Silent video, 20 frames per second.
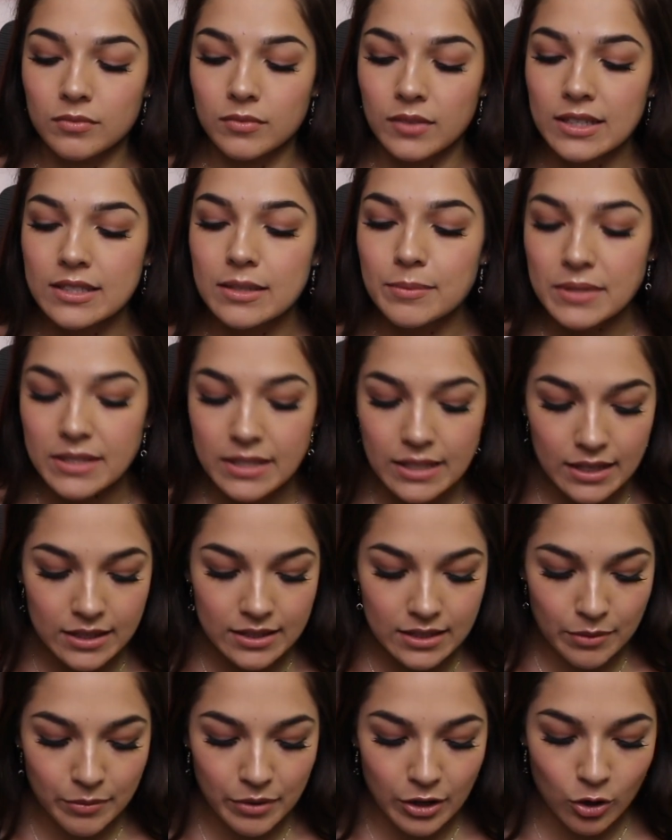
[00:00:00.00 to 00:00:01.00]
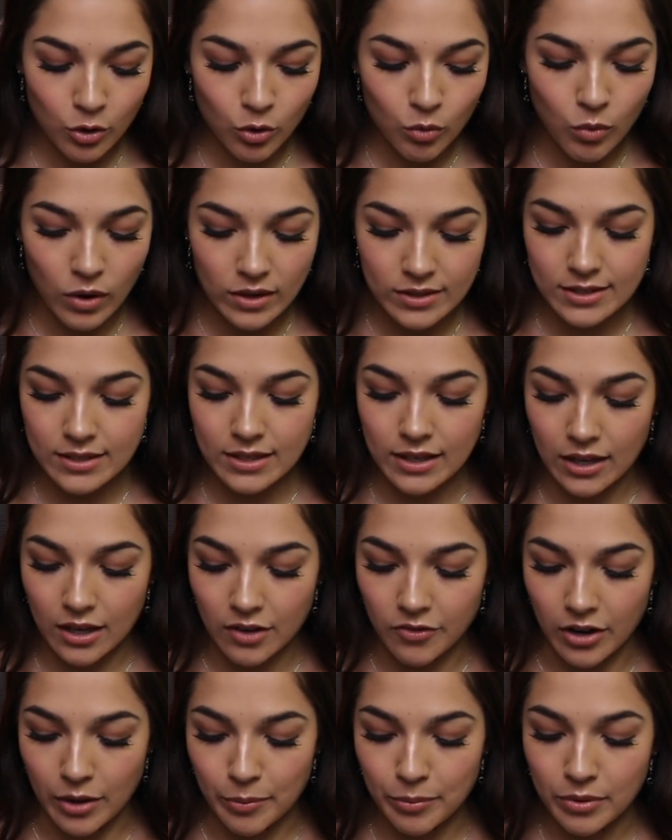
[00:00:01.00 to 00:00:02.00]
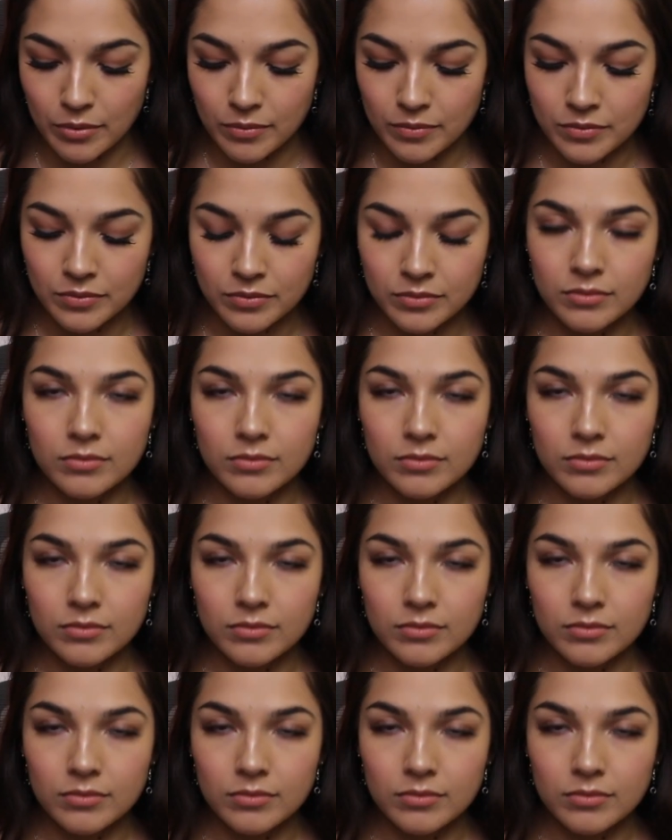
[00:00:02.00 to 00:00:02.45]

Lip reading: Because I'm seeing somebody who wants to give up